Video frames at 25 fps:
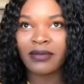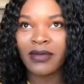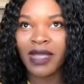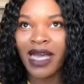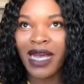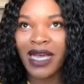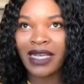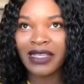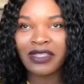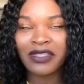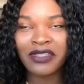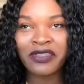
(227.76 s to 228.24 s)

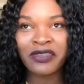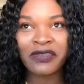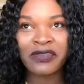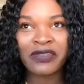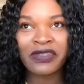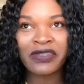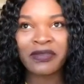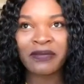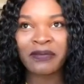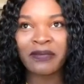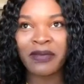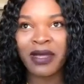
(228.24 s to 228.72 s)
Has no
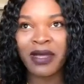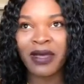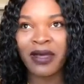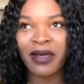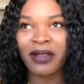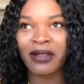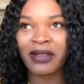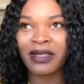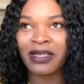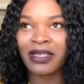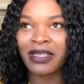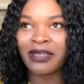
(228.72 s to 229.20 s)

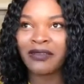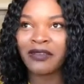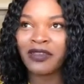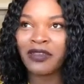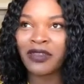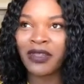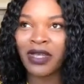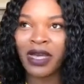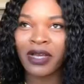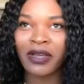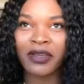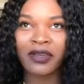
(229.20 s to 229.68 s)
smell. It gives
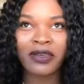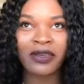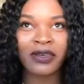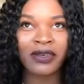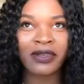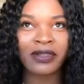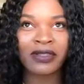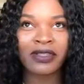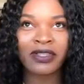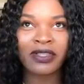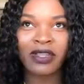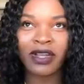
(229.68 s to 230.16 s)
you that
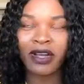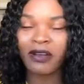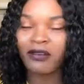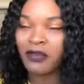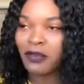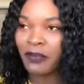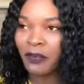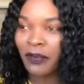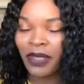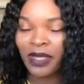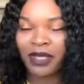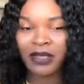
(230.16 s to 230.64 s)
good
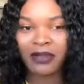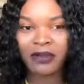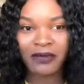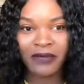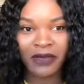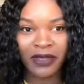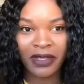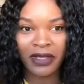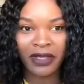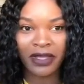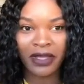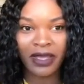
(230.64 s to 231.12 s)
soft pink
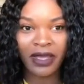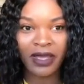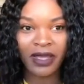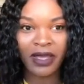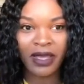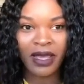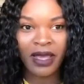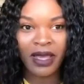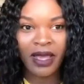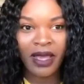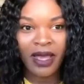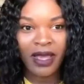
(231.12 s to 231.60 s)
feeling,
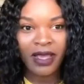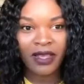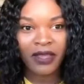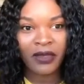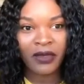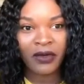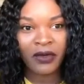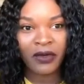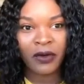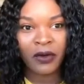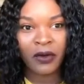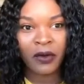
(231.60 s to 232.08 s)

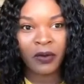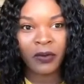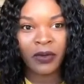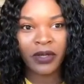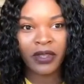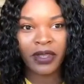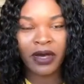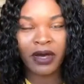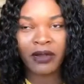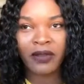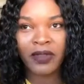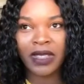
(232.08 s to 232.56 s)

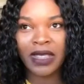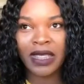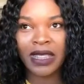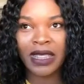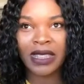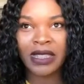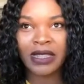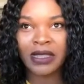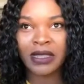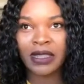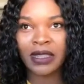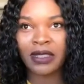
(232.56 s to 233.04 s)
without the
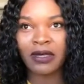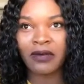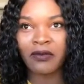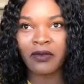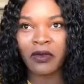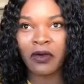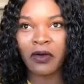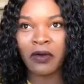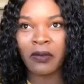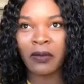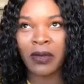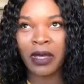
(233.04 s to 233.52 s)
guilt of,
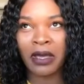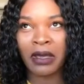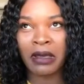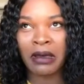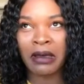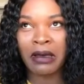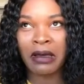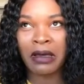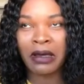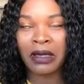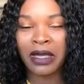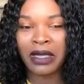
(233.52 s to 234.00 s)
oh my
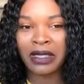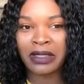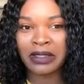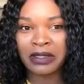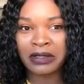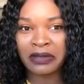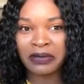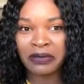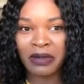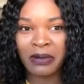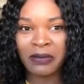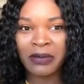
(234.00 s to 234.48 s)
god, I
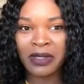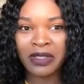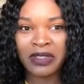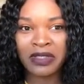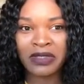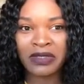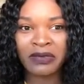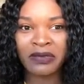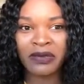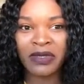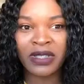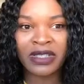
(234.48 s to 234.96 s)
just rub a
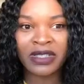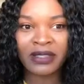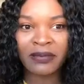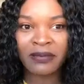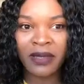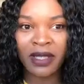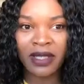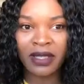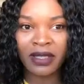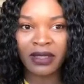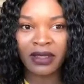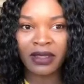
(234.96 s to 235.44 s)
sweet
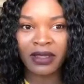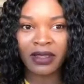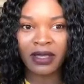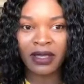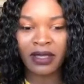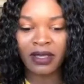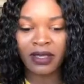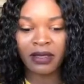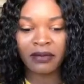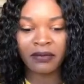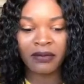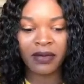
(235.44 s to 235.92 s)
smelling
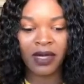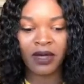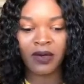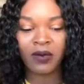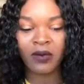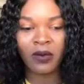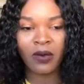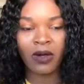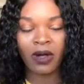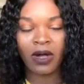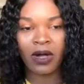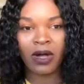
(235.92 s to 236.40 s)
thing in my
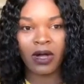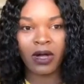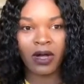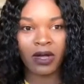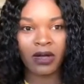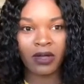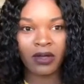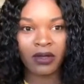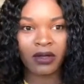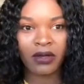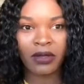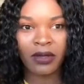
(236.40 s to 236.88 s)
hoo-ha.
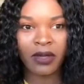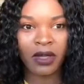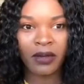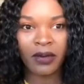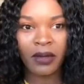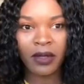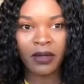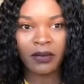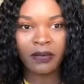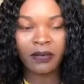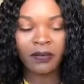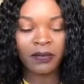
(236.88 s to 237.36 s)
You know what I
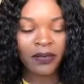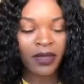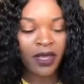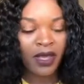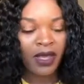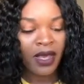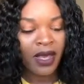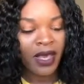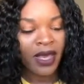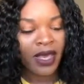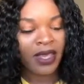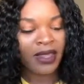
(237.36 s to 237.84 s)
mean?
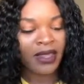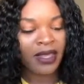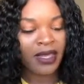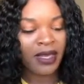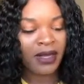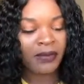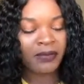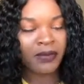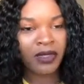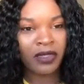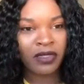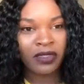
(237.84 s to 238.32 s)
And then
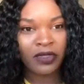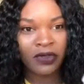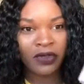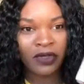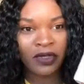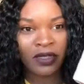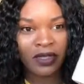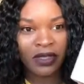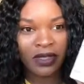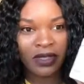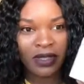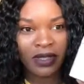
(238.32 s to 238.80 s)
I'm gonna
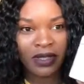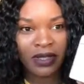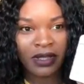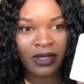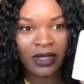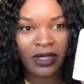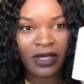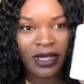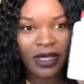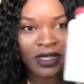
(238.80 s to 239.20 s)
do the